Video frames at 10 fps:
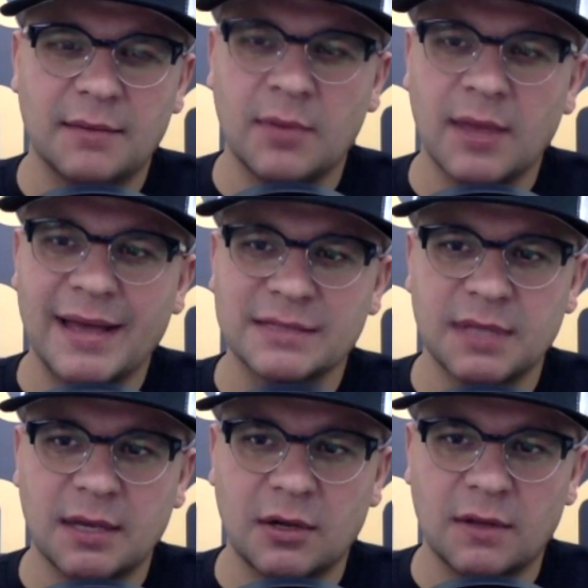People ask me
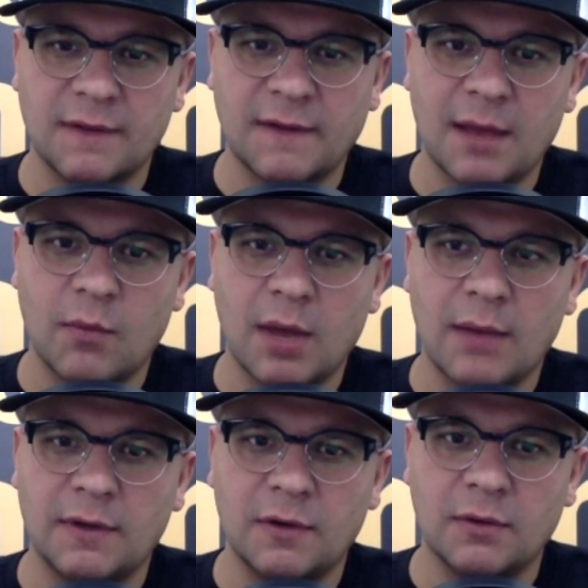that all the time. Why
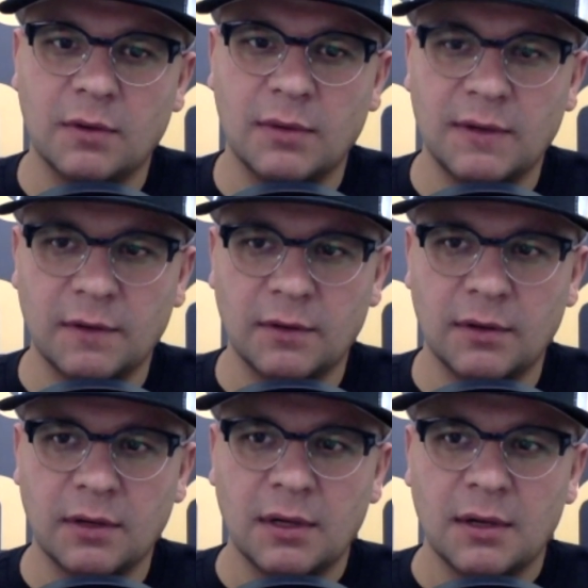we do what we do,
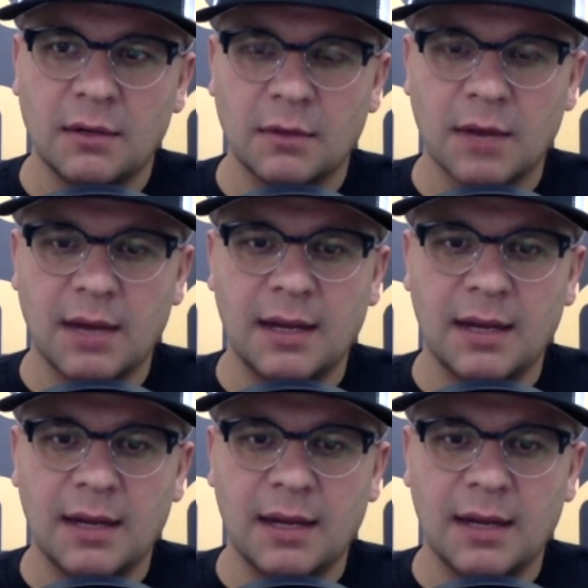right?